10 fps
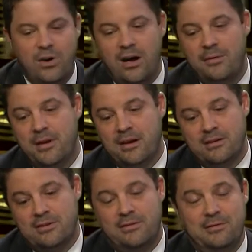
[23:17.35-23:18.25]
Well, I'm not
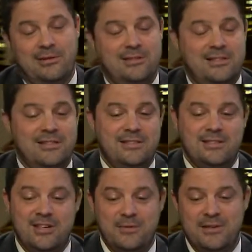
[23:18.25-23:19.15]
going to drive up there just to see.
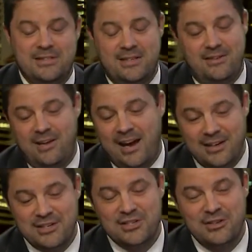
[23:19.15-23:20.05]
Well, I, I might I get a,